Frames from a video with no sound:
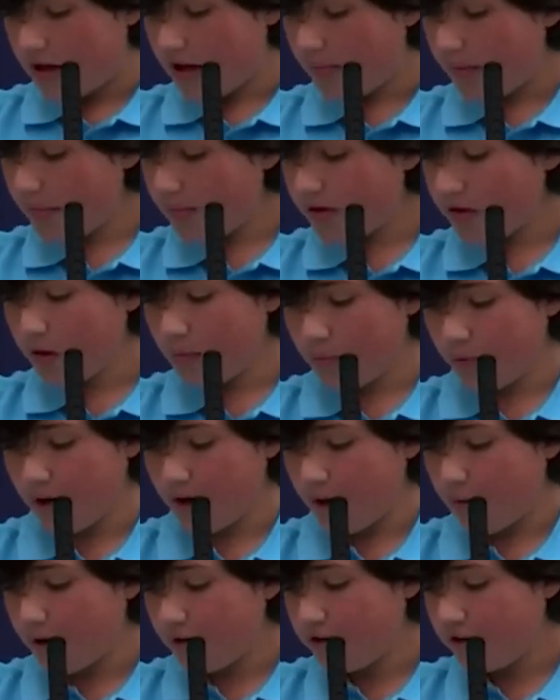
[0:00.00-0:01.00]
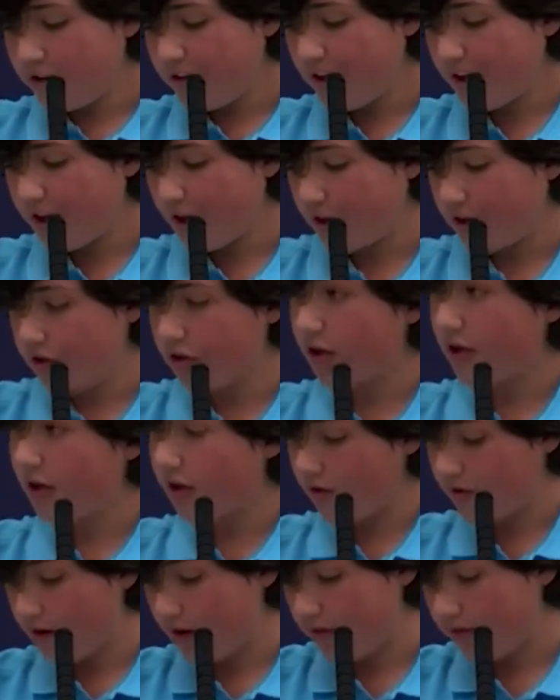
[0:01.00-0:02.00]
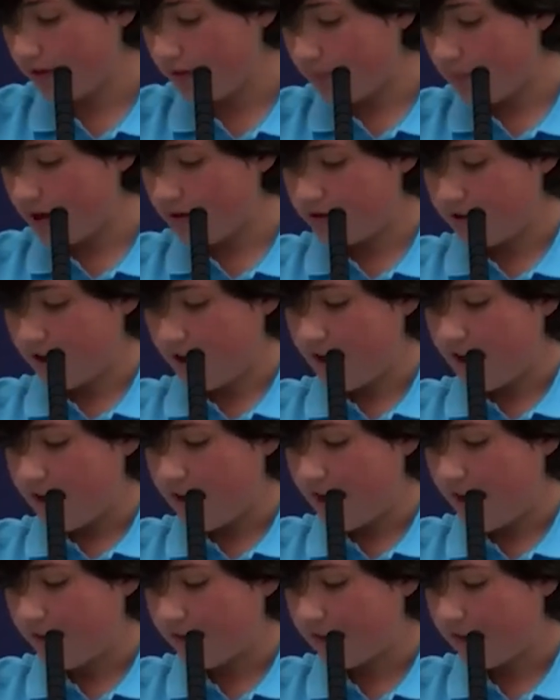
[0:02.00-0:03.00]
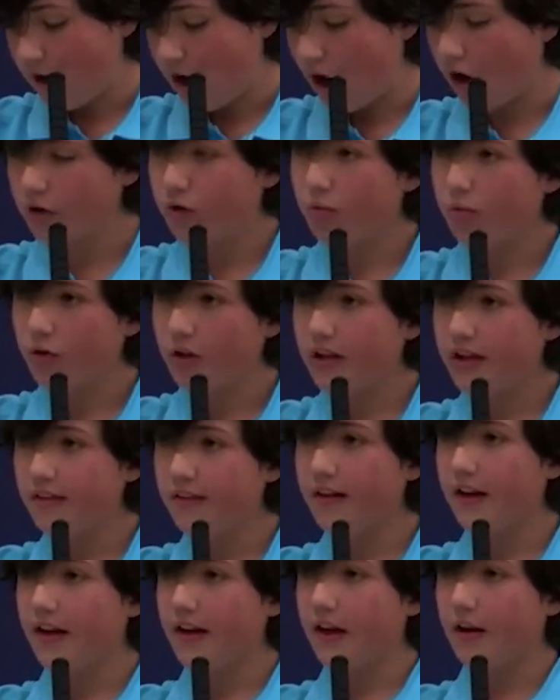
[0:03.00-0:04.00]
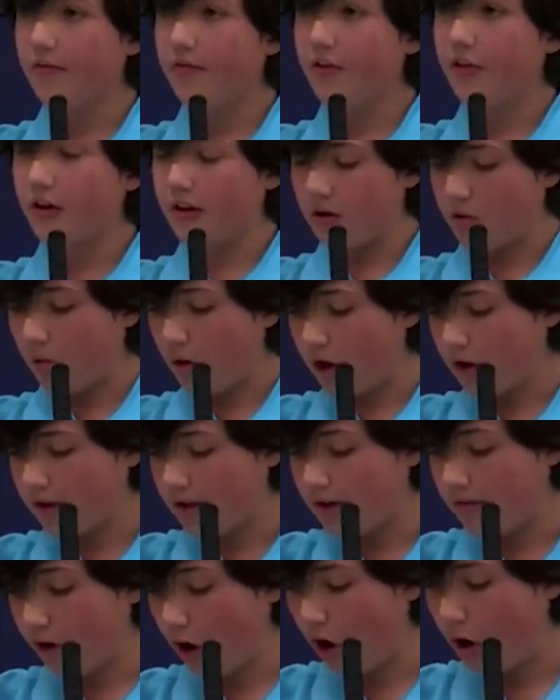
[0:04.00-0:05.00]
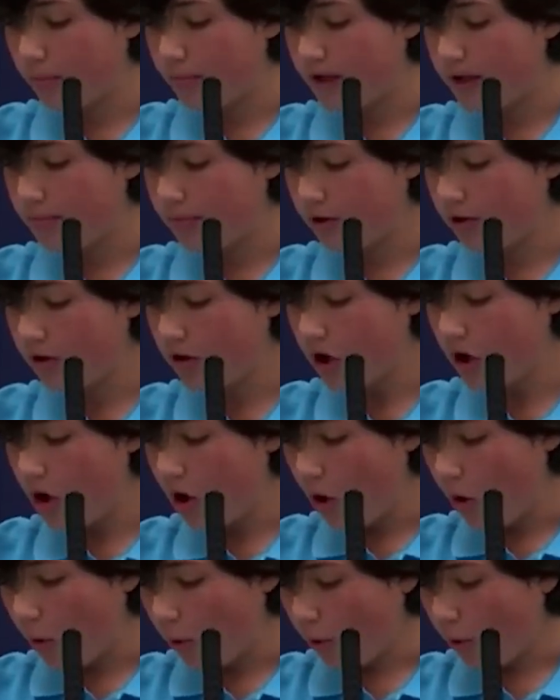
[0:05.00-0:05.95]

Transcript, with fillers: Now, members of the board, I want you to take a good look at yourselves in the mirror tonight and ask Are you really standing up for the equality of all people,